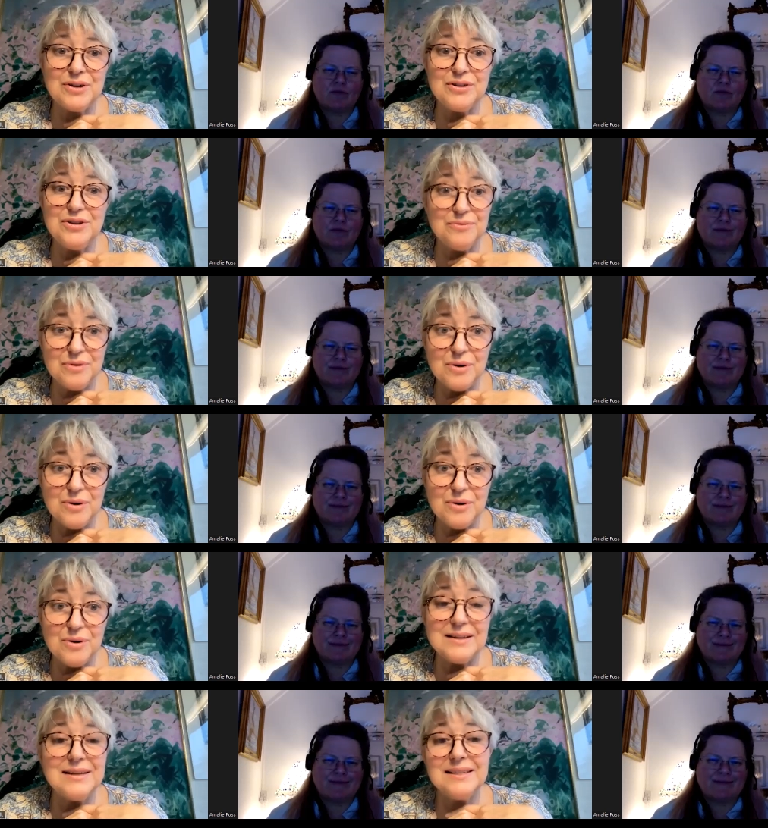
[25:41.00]
Speaker 1: on your own,
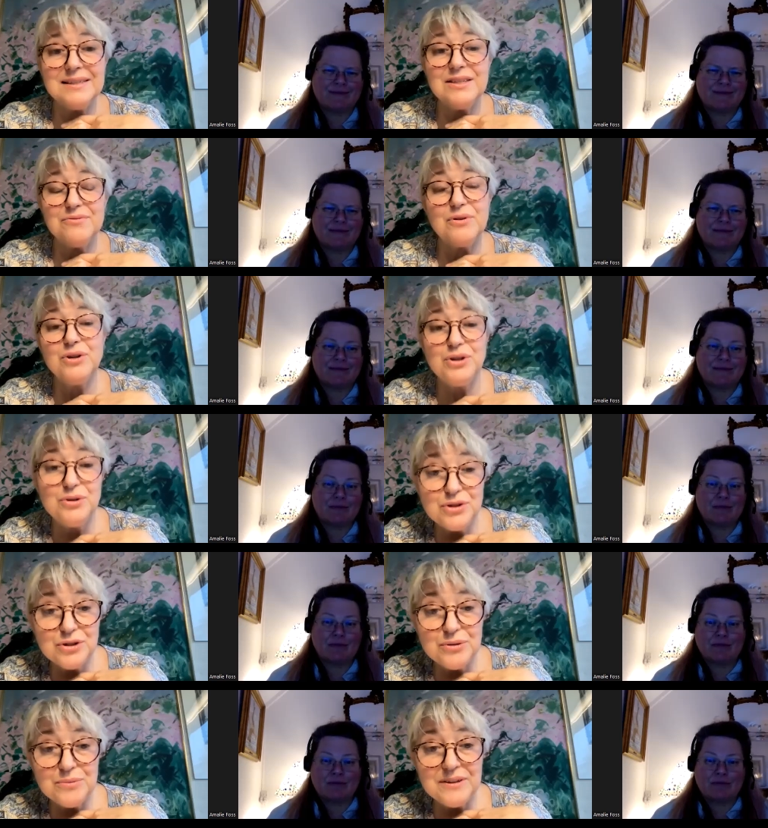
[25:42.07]
unless it's for
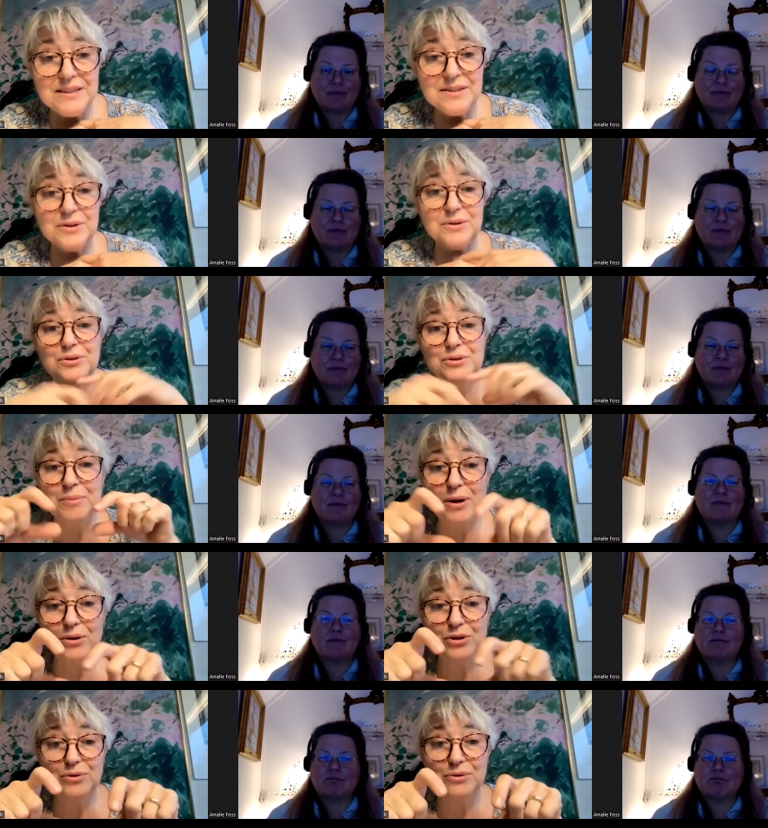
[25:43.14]
YouTube videos, small
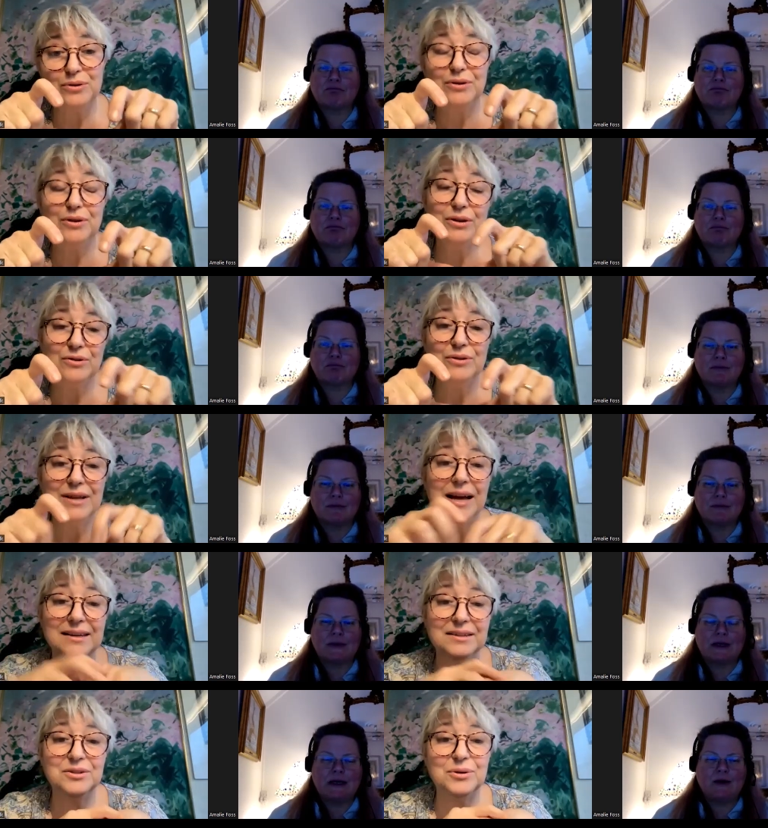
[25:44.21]
shoot, you can do
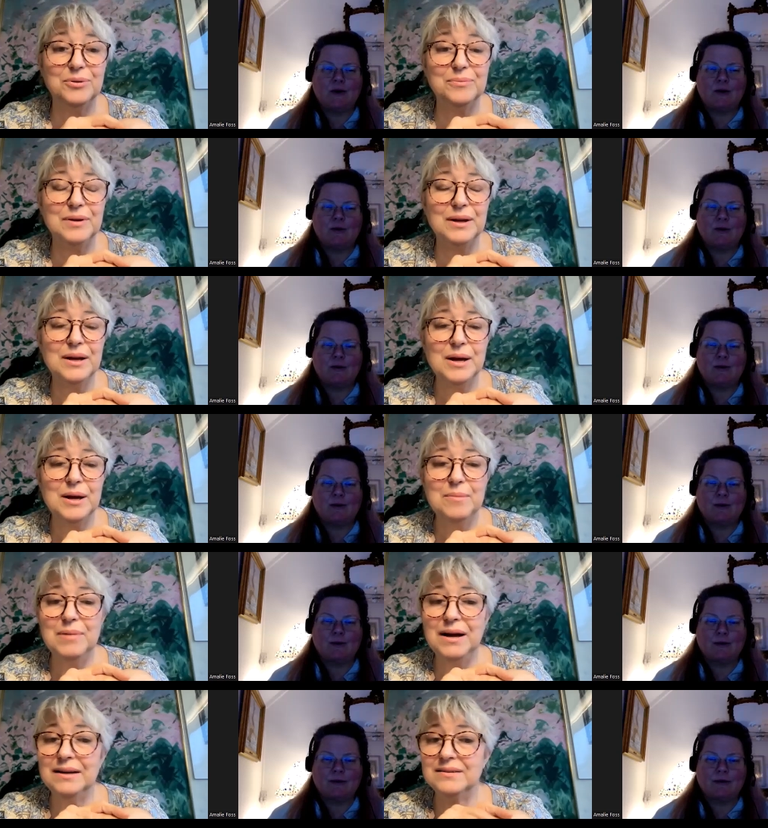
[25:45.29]
that at home.
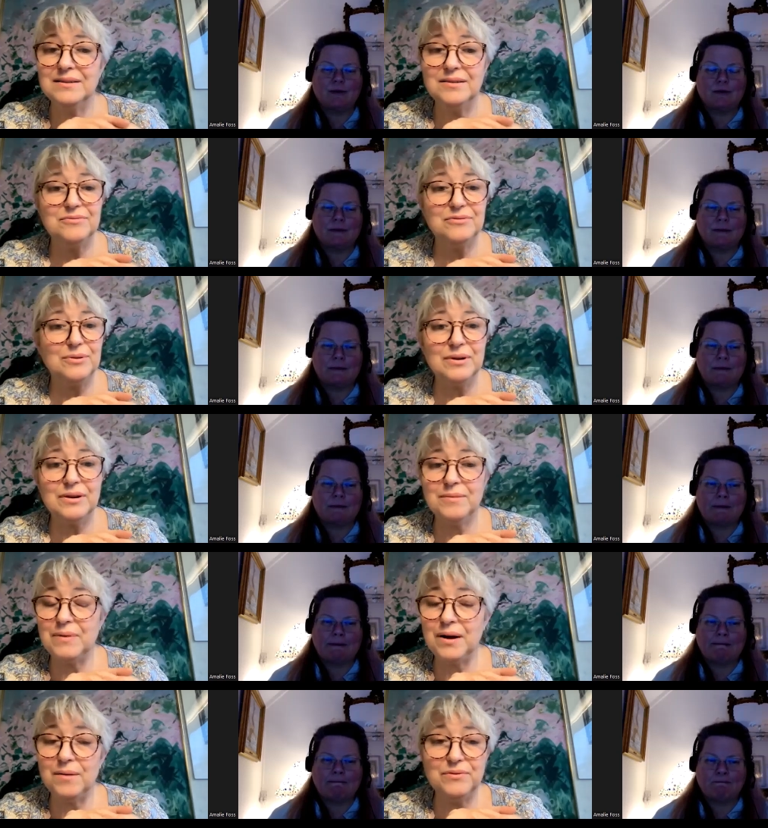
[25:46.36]
But uh, for a,
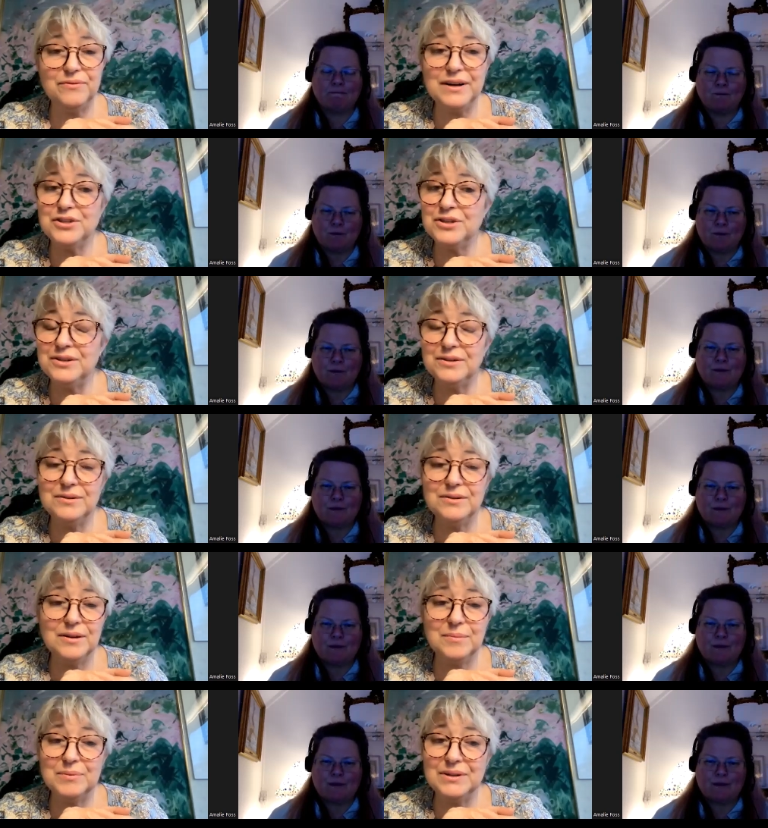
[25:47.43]
a professional
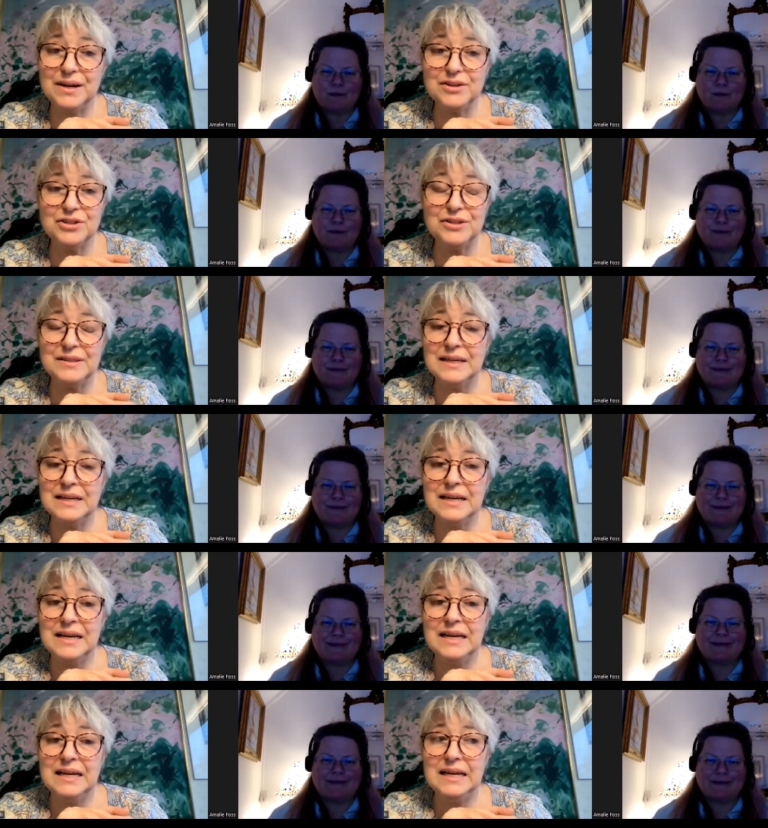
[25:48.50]
uh, production,
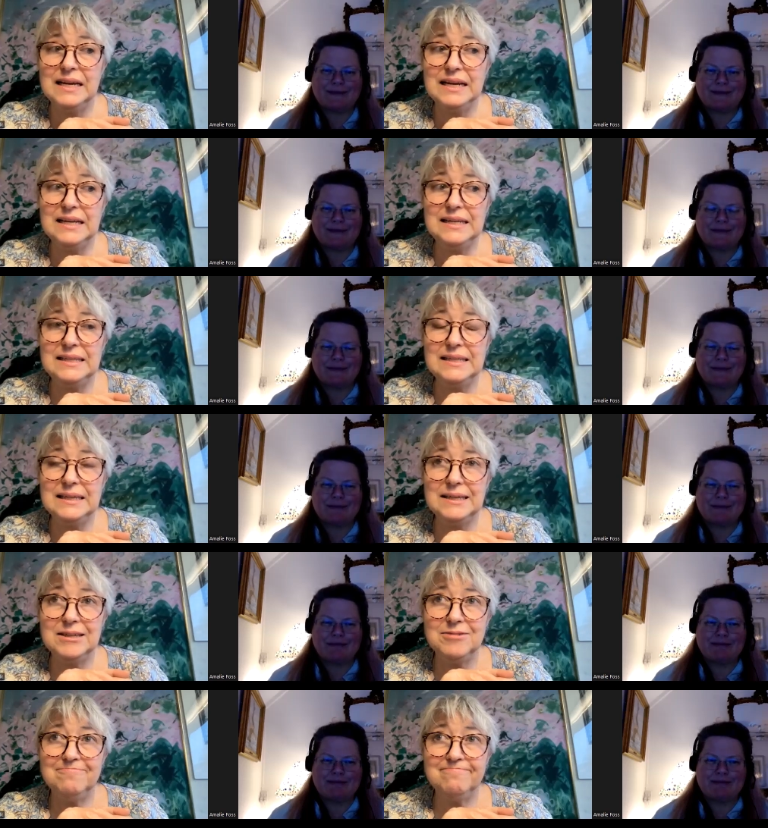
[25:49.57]
it
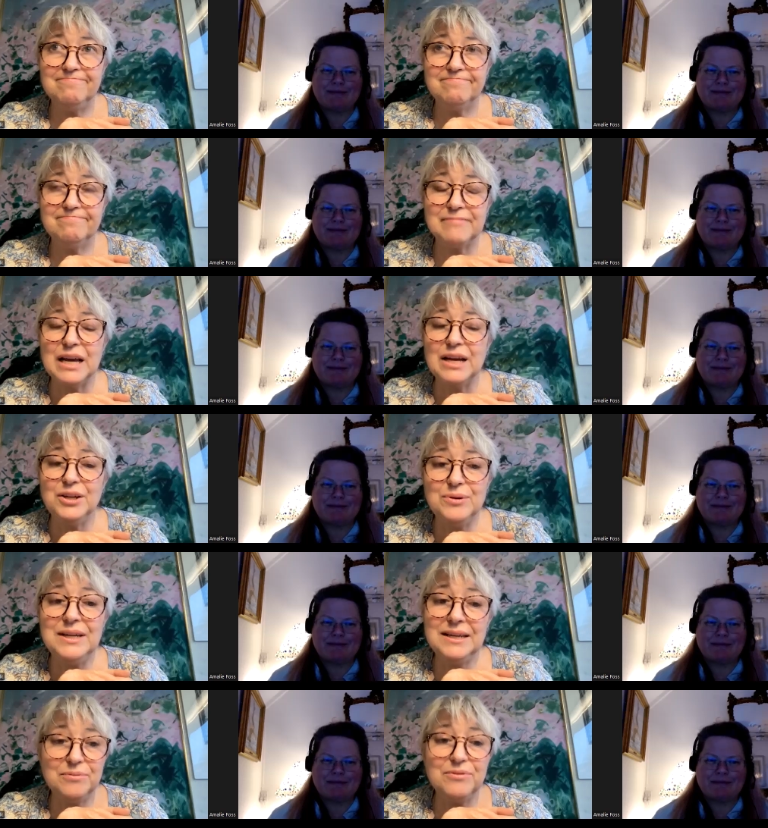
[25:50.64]
um, you
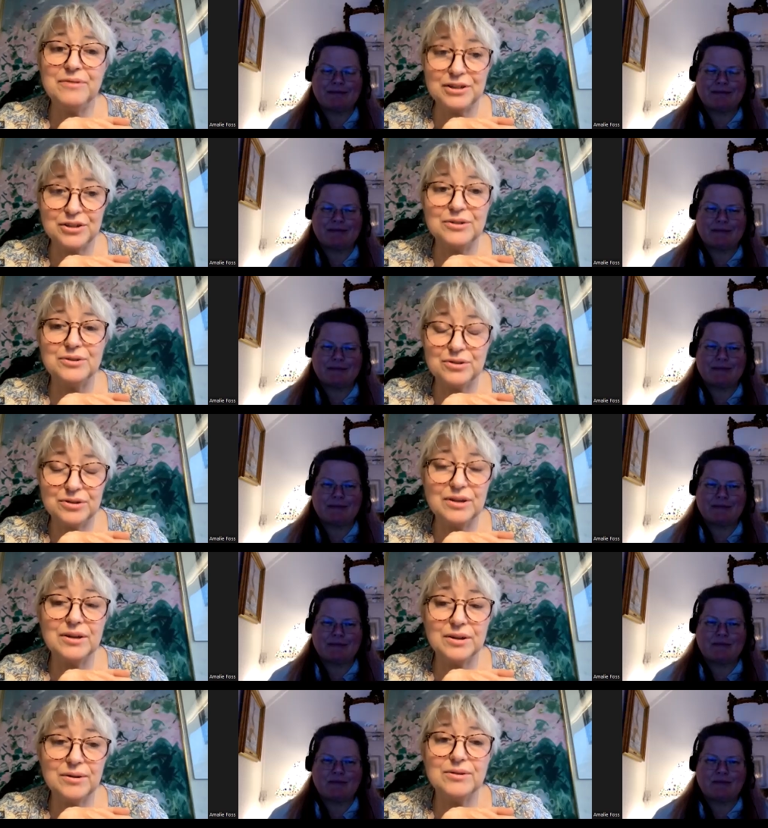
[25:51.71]
need a professional uh, uh
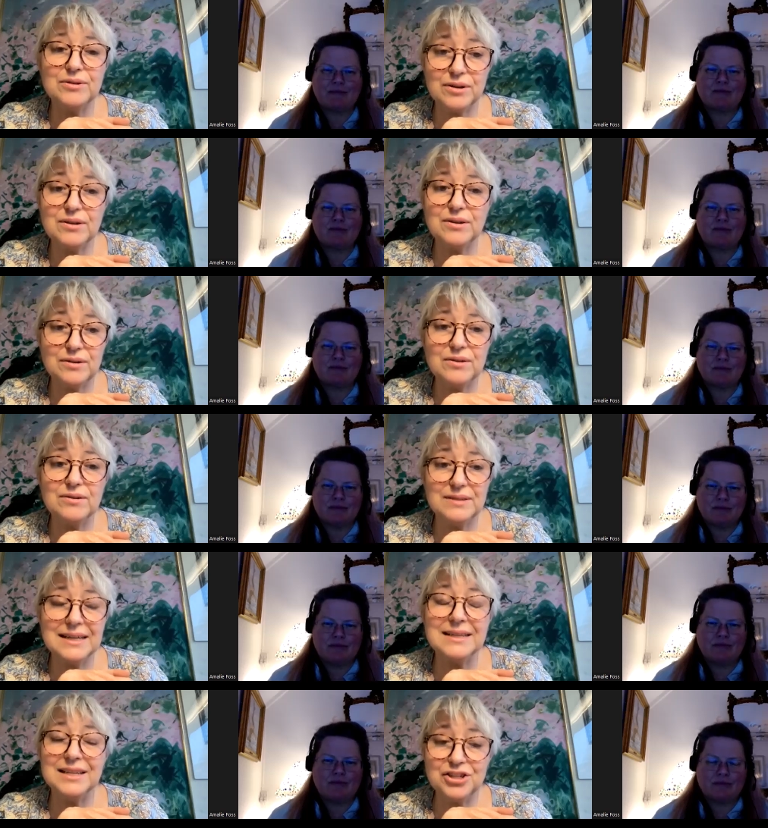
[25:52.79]
hmm.
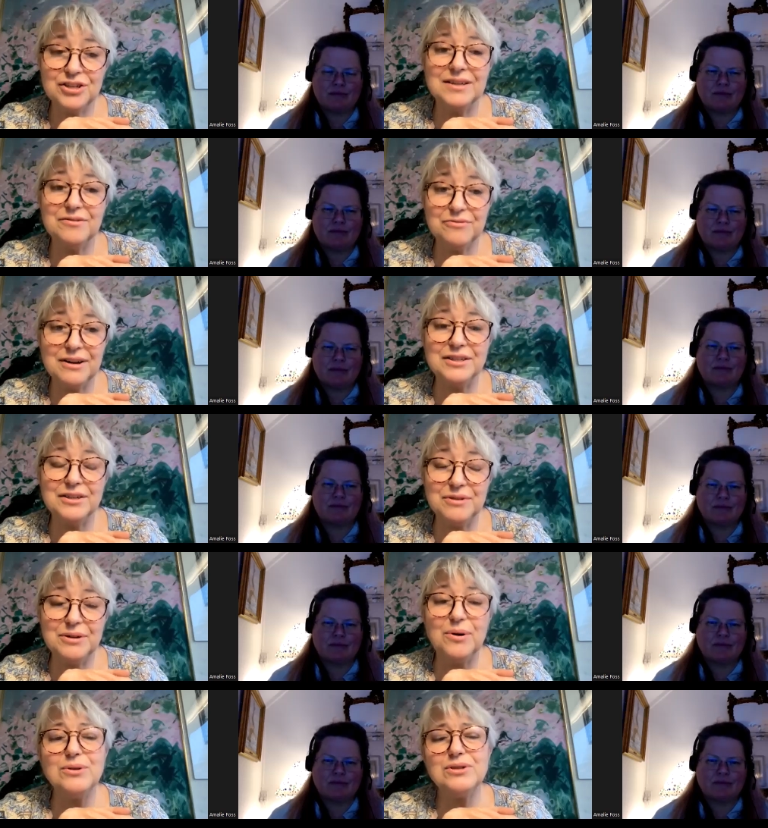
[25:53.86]
technician, mm.
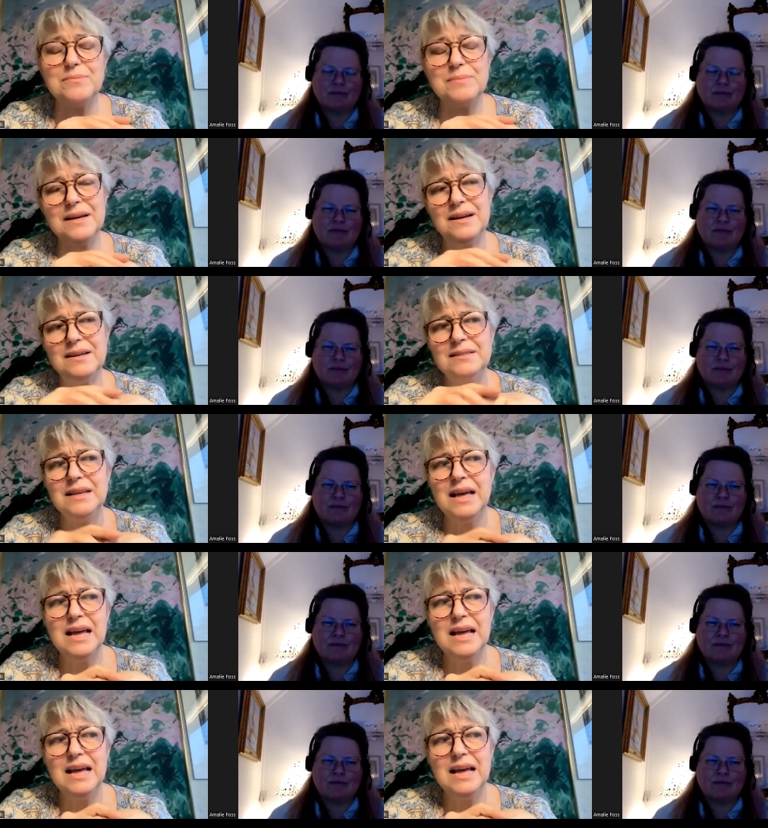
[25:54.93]
also because